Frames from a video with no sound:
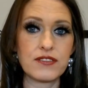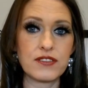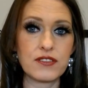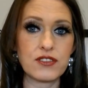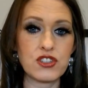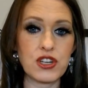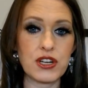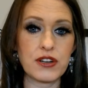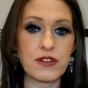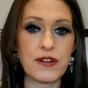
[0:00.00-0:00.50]

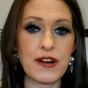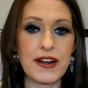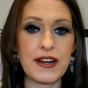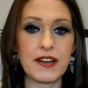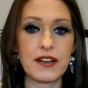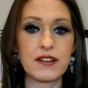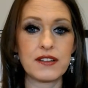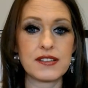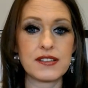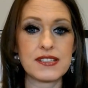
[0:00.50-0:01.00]

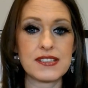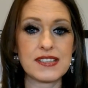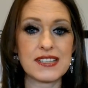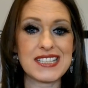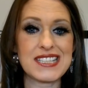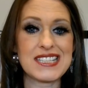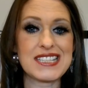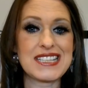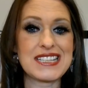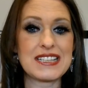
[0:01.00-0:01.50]
generated
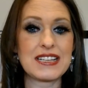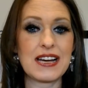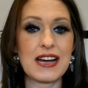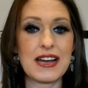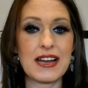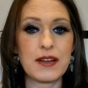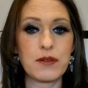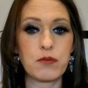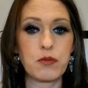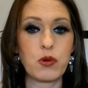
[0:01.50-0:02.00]

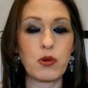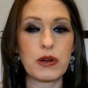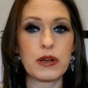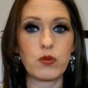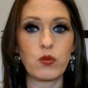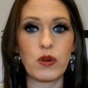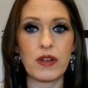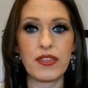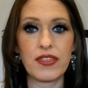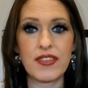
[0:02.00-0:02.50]

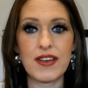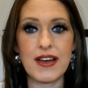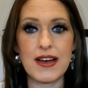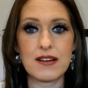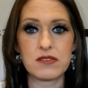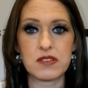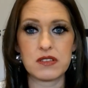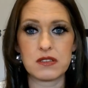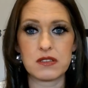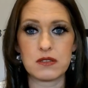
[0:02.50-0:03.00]
69.1
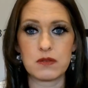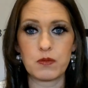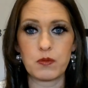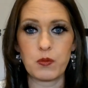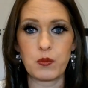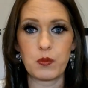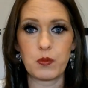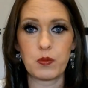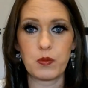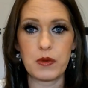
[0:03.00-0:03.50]
thousand
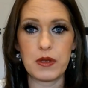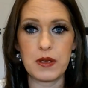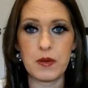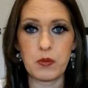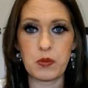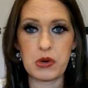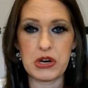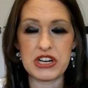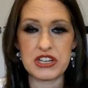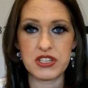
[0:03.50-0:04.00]

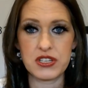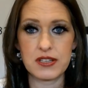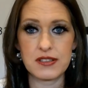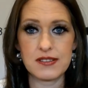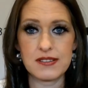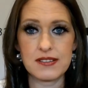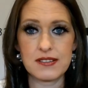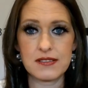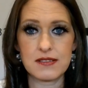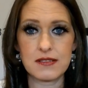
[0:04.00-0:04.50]

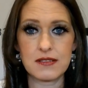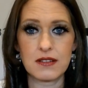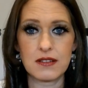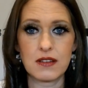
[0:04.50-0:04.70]
impressions.